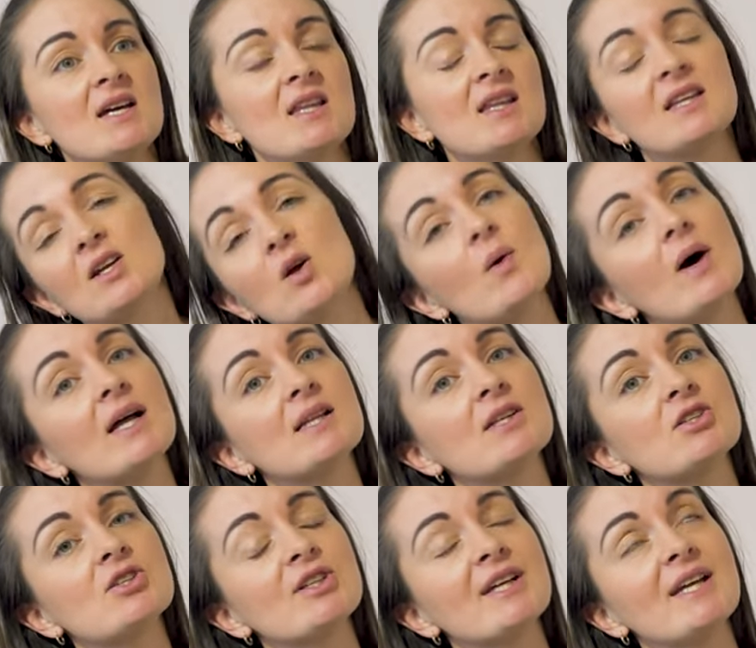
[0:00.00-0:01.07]
than quite
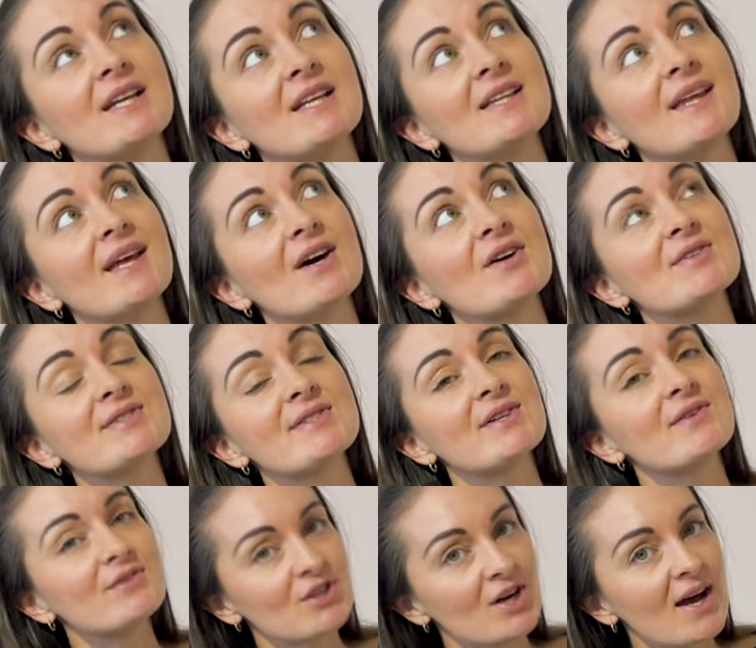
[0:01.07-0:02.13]
literally anything else that
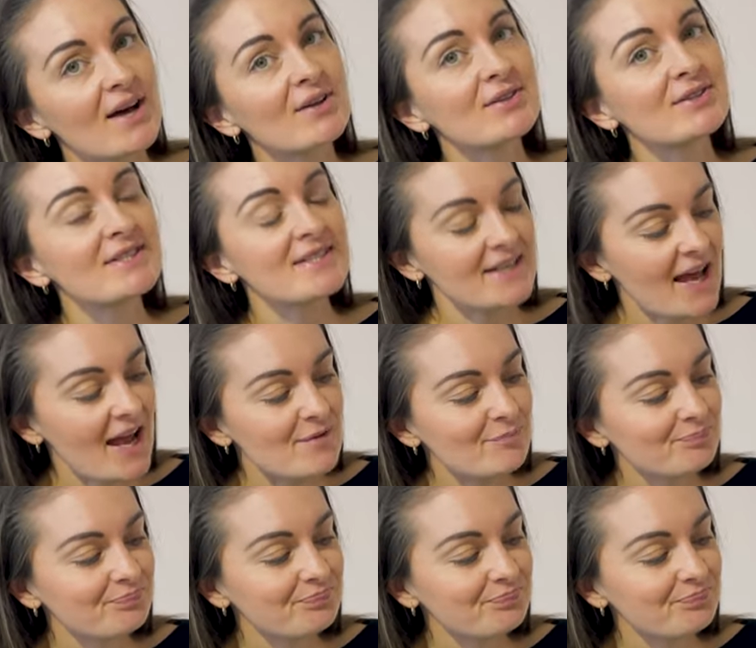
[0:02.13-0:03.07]
I've tried on today.